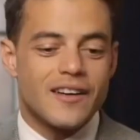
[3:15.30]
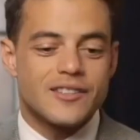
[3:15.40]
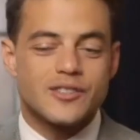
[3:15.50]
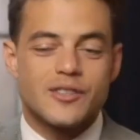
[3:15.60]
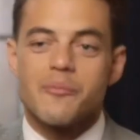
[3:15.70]

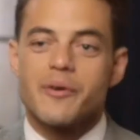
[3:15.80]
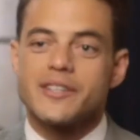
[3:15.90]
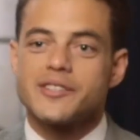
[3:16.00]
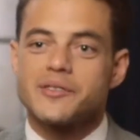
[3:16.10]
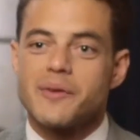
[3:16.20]
and in
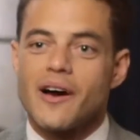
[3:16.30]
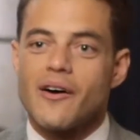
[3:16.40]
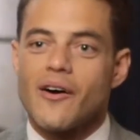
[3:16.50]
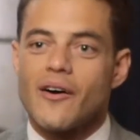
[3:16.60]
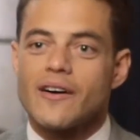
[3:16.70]
films that I
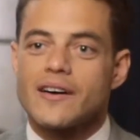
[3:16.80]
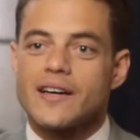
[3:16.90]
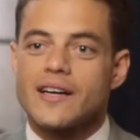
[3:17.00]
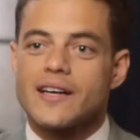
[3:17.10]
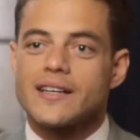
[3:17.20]
don't
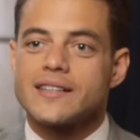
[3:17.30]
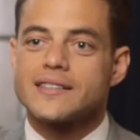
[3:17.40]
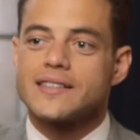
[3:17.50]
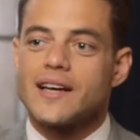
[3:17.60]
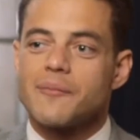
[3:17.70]
assign to
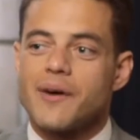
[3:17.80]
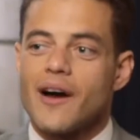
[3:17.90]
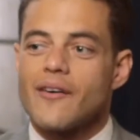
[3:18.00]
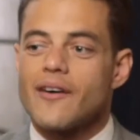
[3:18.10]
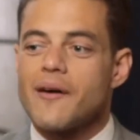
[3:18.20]
myself,
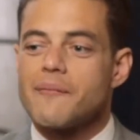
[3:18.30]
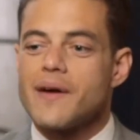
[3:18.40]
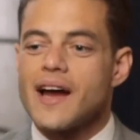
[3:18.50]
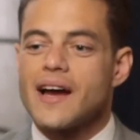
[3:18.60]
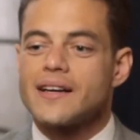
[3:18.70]
and that
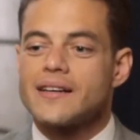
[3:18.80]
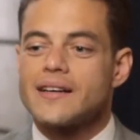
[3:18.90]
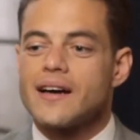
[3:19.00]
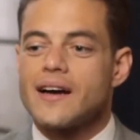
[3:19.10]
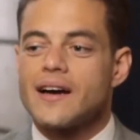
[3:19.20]
is to be as
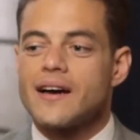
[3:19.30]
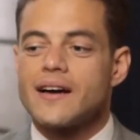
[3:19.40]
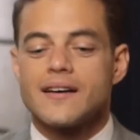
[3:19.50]
present as